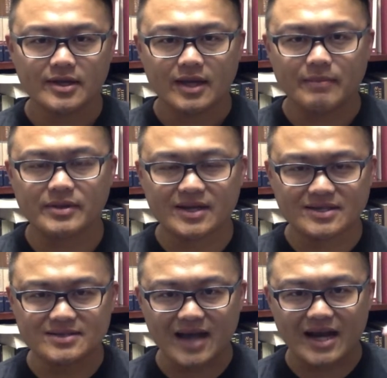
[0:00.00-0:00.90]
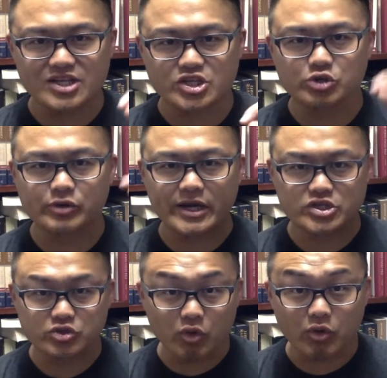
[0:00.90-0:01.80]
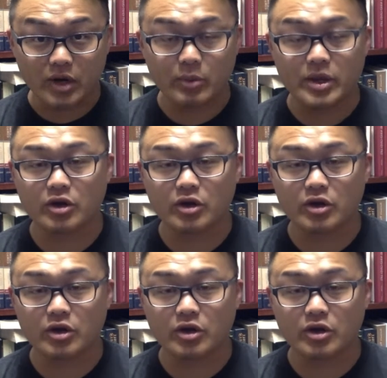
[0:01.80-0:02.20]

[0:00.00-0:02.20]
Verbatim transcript: And because God is creator and we are